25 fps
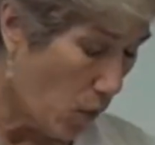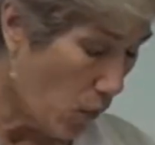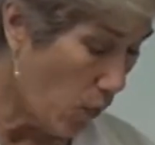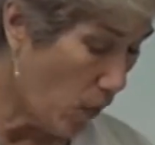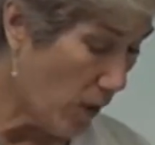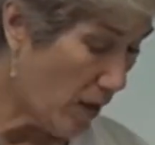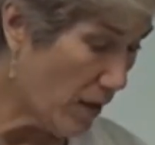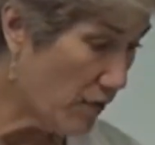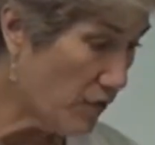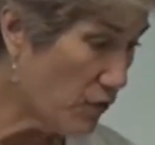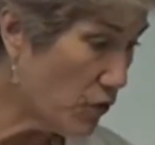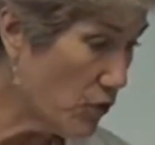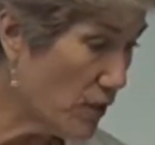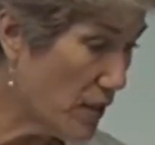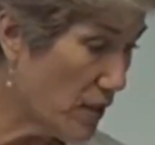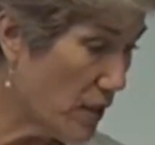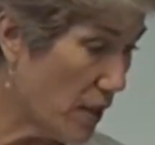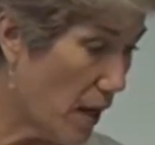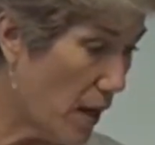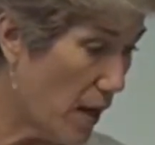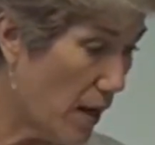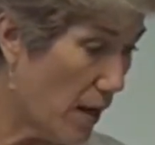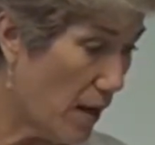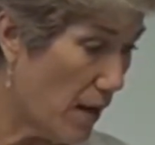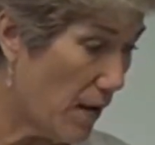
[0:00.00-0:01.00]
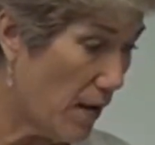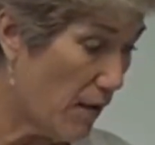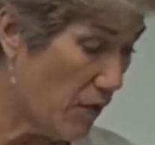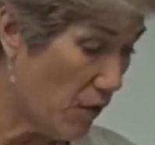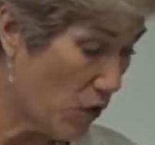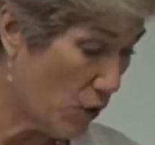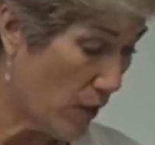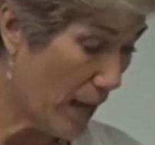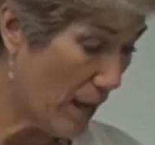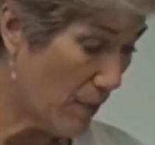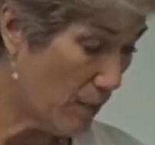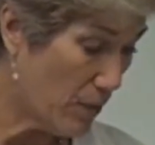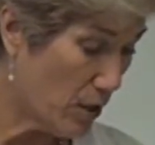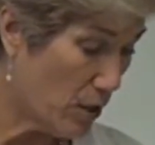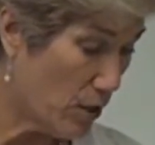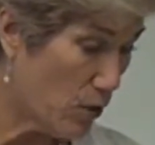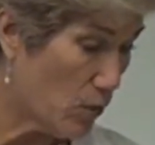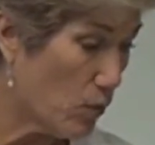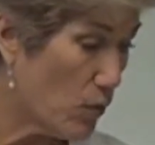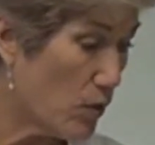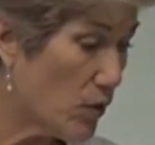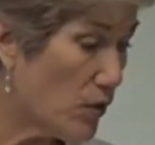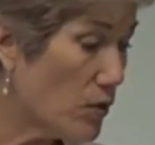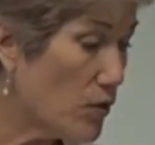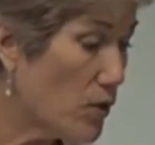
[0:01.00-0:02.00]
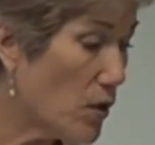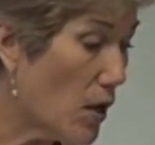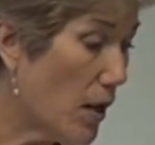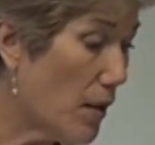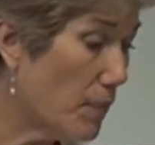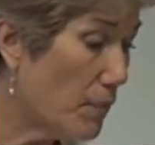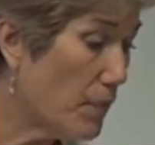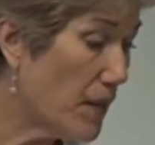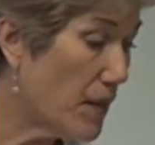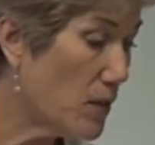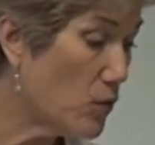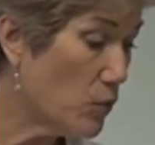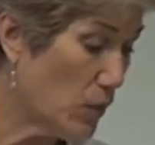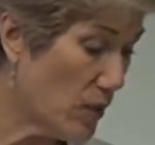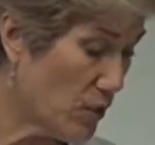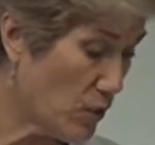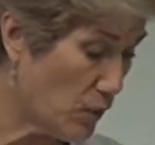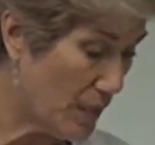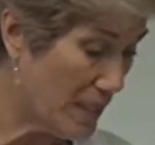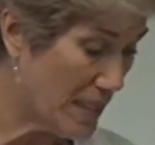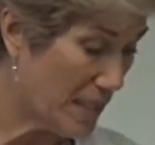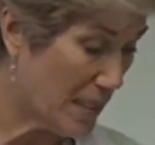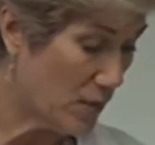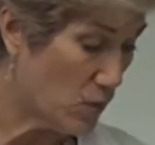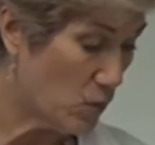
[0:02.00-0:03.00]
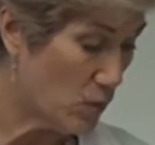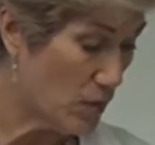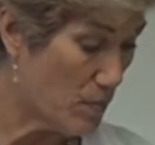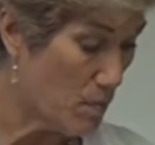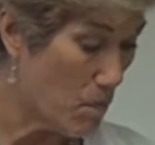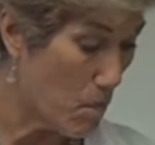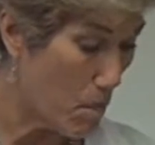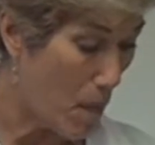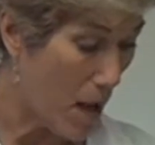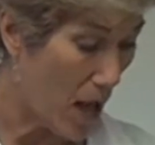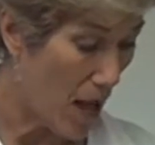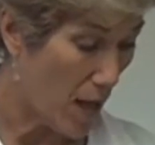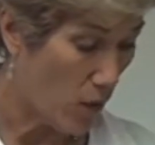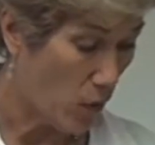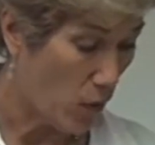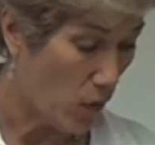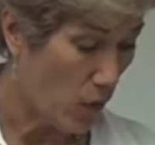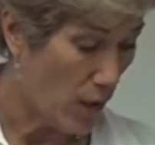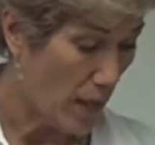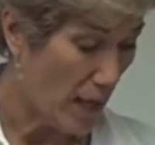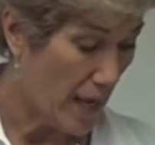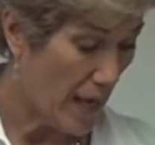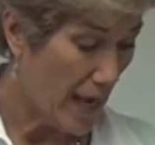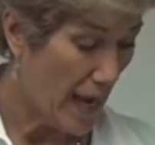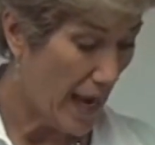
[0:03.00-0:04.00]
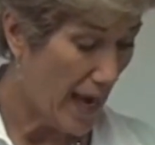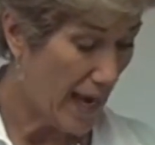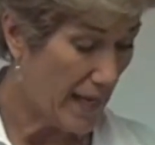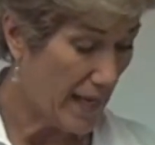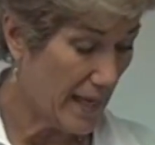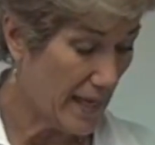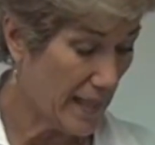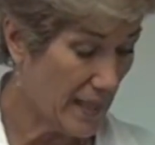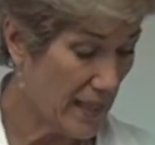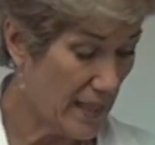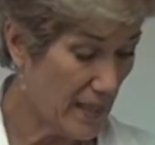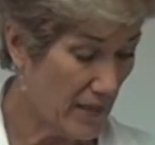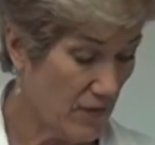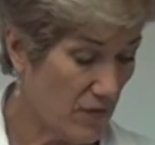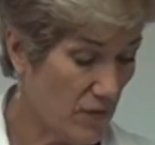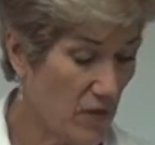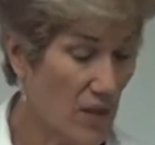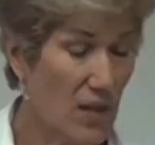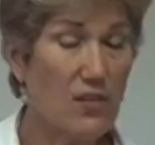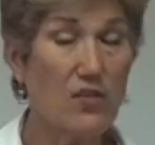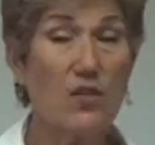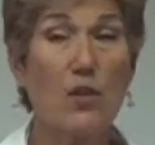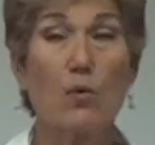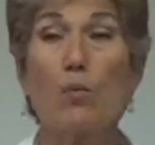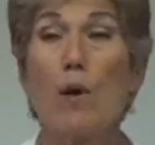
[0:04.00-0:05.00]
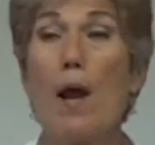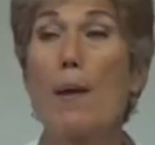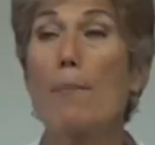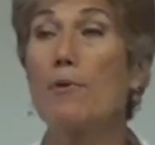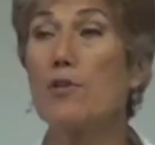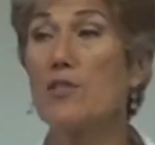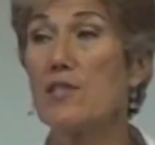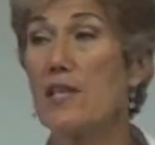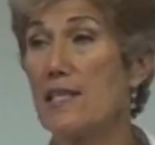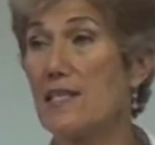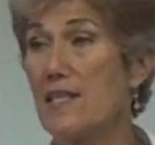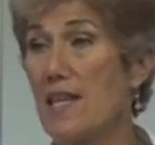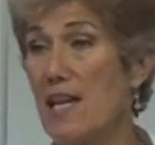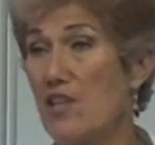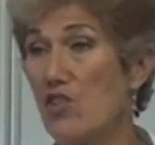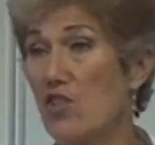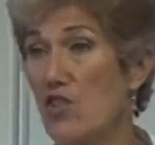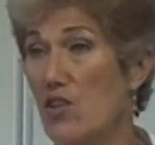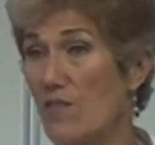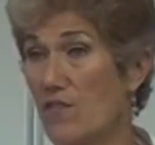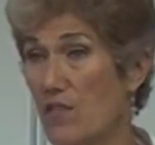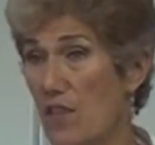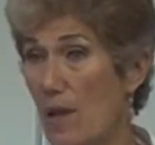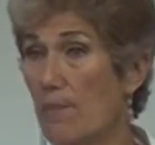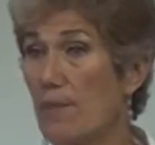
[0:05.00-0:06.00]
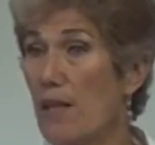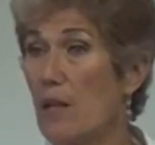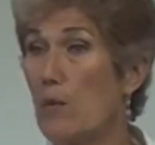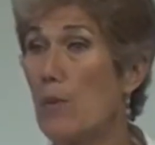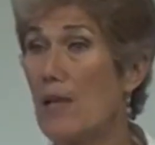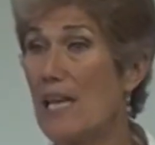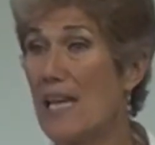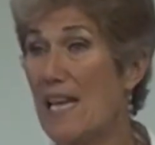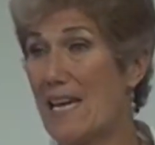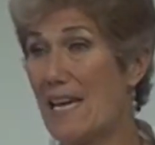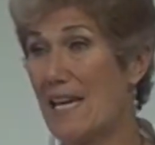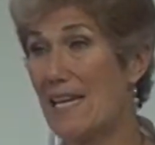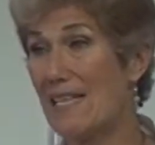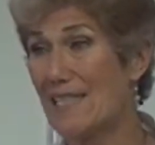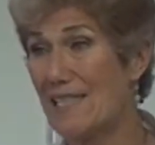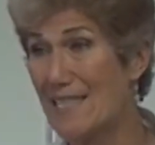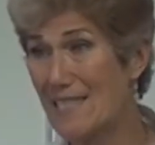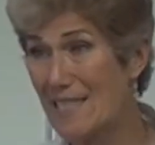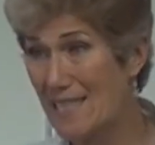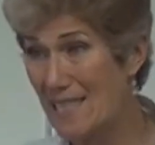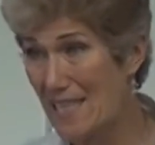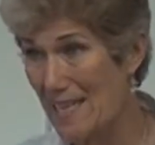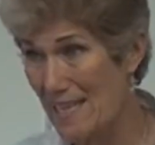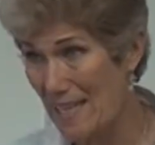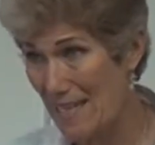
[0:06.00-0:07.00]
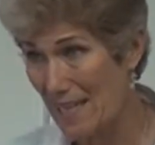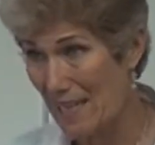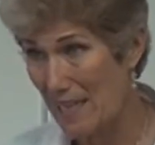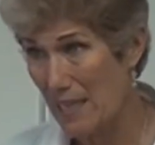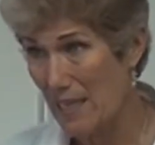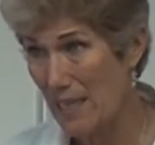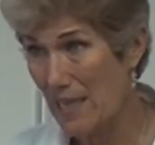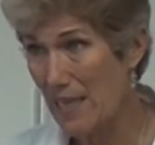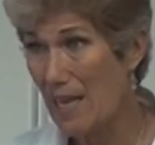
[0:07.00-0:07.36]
vocabulary words on page 126 was model, and it gives us a representation of something we cannot see.